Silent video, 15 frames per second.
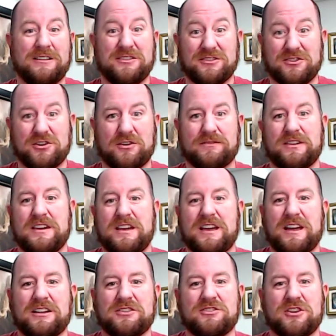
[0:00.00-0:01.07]
deserved.
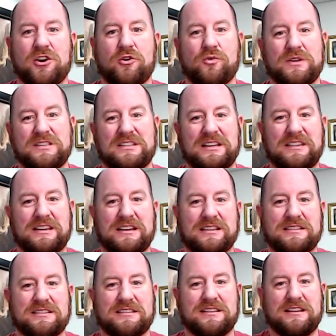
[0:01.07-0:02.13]
And so we see
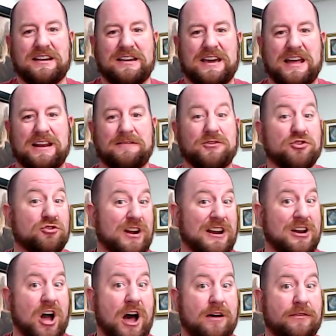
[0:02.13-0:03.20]
this kind of
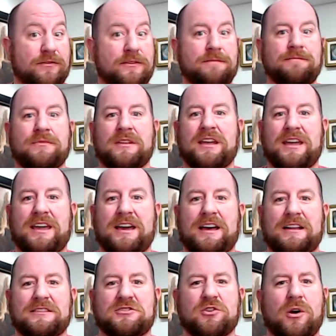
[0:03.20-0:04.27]
trade off.
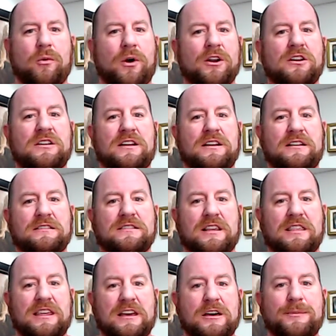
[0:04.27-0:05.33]
And so I want you
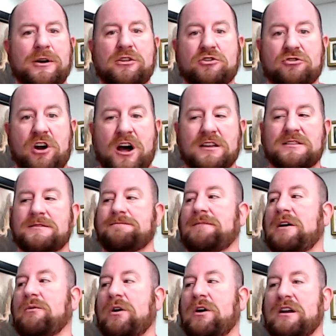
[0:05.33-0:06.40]
to think about the cross.
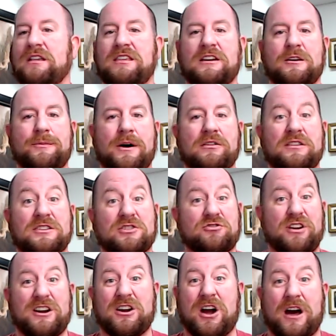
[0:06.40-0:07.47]
I want you to think about this
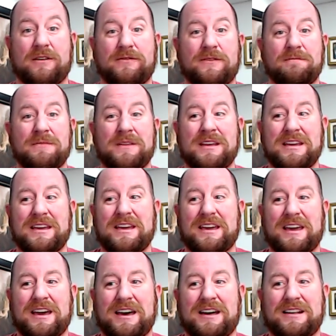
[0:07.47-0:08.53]
trade off,
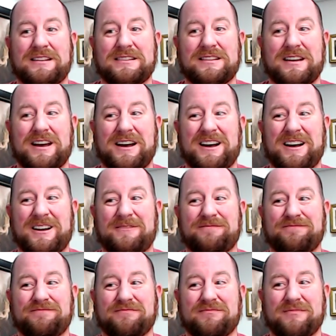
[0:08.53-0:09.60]
and
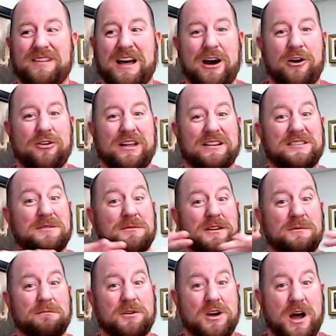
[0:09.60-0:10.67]
how that's
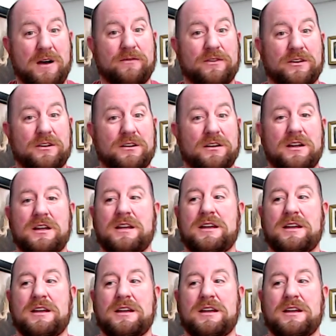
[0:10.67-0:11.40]
covered